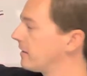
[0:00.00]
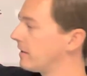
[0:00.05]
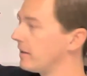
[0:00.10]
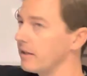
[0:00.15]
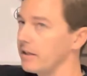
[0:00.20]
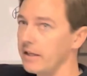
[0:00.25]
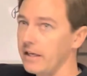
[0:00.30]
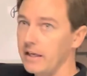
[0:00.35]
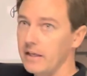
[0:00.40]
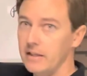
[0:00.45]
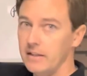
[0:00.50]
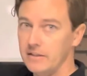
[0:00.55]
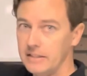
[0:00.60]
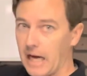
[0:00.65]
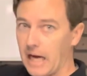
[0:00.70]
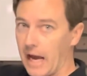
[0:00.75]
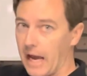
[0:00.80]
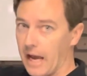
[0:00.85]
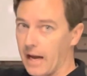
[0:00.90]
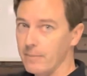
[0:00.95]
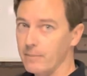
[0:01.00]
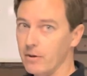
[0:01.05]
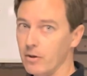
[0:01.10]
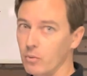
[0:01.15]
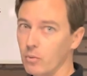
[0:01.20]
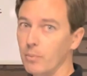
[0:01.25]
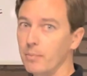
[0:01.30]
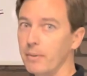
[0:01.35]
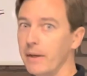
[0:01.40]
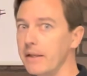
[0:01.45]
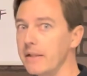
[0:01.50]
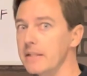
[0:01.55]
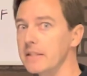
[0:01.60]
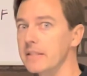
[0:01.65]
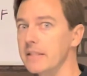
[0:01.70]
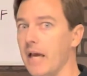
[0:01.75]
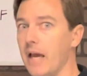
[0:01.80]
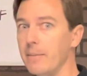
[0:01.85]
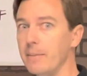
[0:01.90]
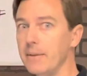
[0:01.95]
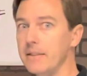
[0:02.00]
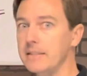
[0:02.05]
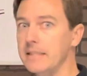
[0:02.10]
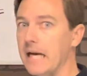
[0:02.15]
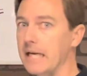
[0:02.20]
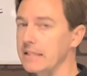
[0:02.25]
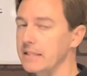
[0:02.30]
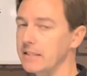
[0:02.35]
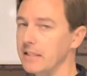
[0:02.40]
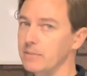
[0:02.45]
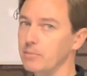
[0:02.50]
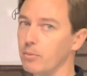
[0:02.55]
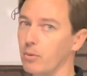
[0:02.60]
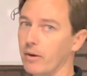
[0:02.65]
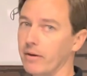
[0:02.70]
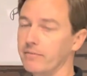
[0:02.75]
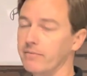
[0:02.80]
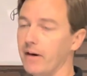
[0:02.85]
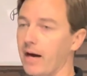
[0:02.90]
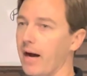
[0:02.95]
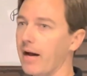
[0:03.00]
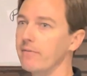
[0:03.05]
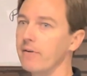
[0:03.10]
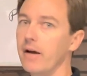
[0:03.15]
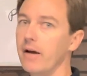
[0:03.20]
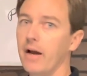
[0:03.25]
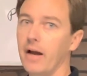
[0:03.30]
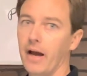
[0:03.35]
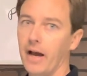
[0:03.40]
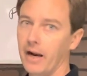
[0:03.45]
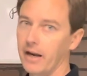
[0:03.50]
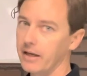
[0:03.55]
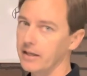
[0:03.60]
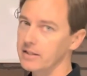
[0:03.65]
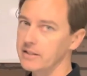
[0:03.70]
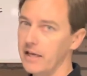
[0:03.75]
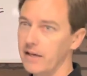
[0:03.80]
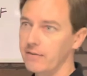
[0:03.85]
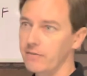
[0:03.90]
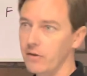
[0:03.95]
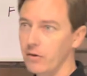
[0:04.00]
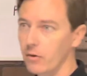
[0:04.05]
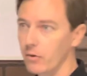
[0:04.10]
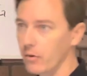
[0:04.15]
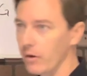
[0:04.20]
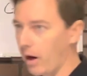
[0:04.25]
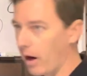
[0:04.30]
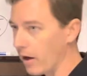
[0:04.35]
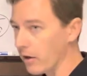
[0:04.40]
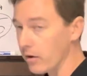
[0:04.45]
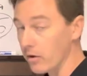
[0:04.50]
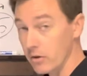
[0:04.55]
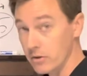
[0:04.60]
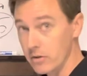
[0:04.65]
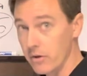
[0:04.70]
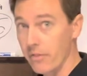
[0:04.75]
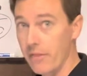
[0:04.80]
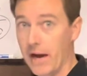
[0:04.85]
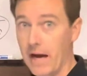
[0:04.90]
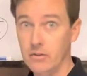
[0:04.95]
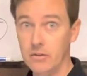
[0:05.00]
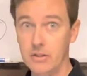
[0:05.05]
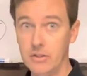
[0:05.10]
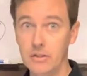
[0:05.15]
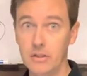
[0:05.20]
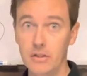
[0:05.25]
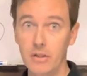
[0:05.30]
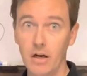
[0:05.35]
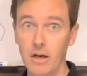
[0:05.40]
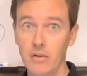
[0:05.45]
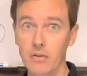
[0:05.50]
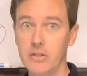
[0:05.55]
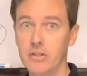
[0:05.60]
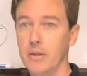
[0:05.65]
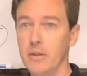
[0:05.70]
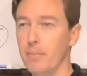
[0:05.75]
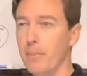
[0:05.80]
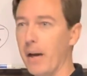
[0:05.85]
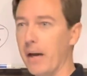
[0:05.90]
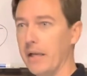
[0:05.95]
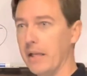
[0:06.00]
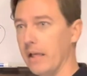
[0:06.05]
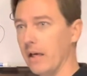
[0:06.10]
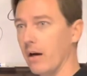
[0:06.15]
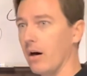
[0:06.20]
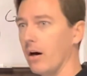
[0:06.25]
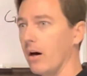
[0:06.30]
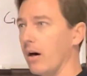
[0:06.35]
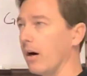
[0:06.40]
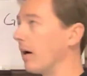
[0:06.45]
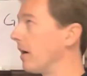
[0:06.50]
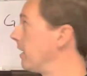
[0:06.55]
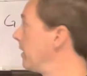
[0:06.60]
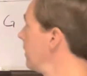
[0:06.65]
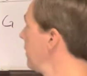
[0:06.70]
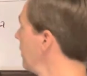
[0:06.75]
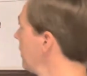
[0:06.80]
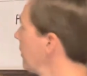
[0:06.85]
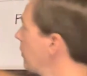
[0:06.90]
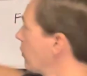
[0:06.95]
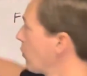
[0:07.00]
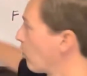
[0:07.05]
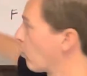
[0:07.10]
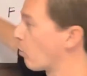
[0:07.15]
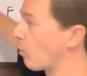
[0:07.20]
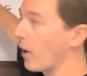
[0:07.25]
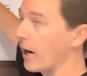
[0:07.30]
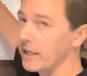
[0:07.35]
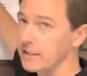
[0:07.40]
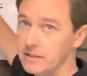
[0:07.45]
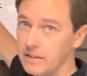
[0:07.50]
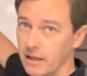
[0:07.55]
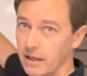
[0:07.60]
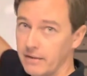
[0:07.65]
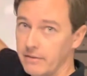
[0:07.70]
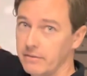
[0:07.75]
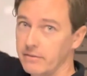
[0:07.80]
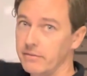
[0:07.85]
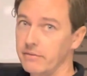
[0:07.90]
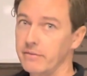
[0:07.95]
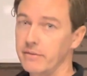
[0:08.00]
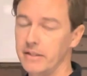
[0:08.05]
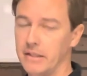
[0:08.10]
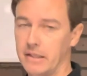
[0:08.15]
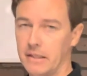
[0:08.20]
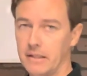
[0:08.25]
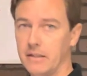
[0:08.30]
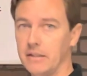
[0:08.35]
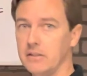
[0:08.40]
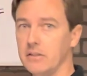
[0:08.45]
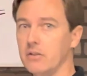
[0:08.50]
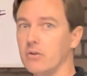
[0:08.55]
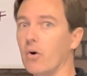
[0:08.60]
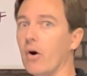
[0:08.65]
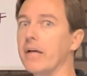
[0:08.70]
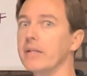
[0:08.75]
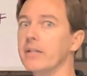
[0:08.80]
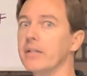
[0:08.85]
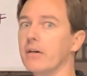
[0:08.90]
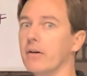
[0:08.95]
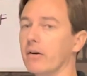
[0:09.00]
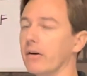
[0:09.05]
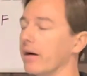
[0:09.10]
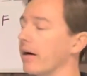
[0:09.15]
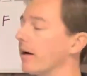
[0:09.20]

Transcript: the diameter will be the same as that 6.5, and it could save you hundreds or thousands of dollars depending on the rest of this criteria